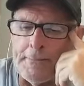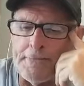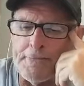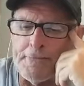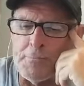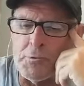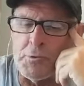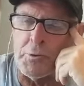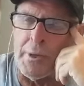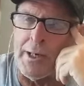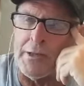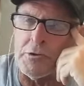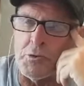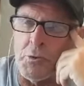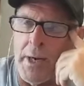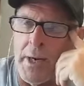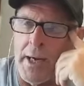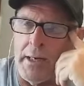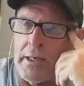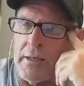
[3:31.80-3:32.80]
strength
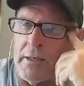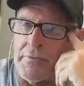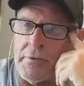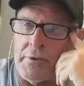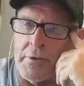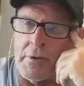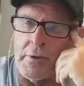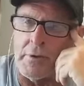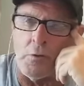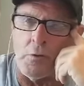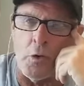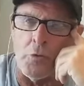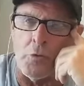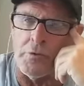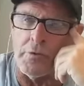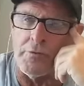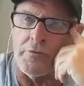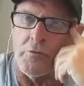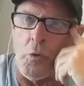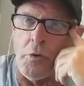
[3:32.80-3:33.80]
training for
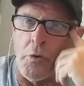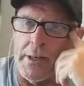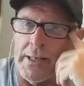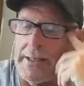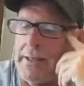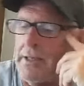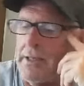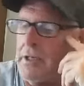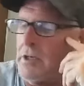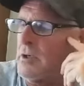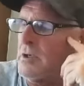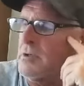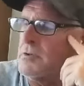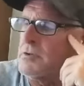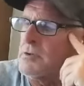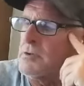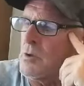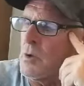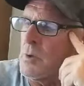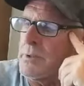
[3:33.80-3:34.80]
over 40
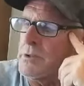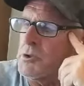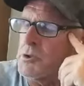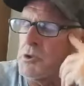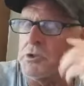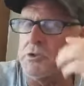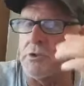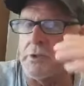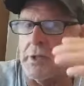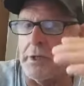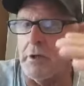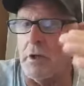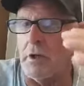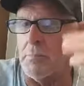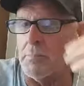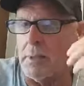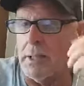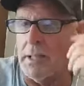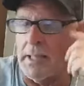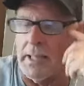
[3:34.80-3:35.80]
years, so it's just in our
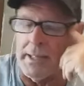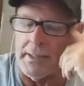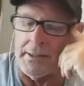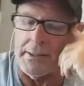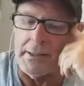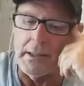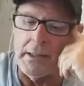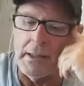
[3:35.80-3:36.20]
blood.